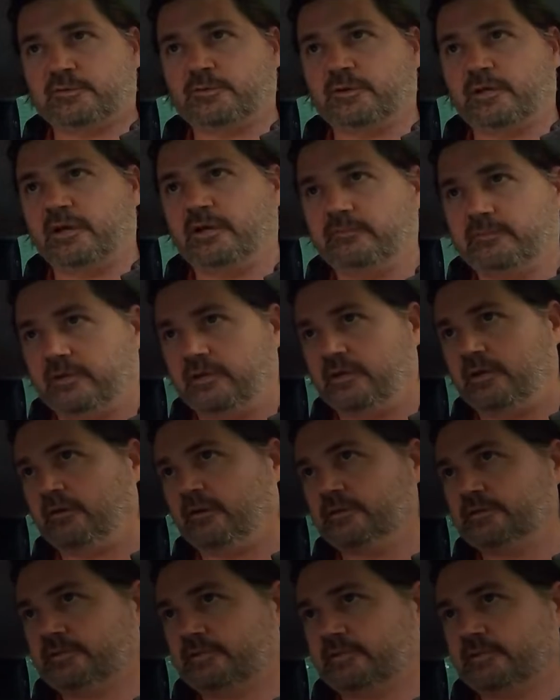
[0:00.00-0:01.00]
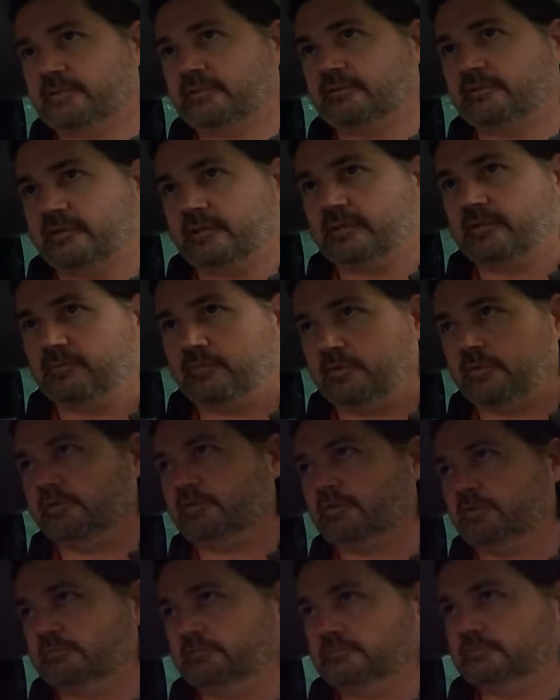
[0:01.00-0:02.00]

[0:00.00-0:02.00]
2.5 hours. Thank you, Virgin.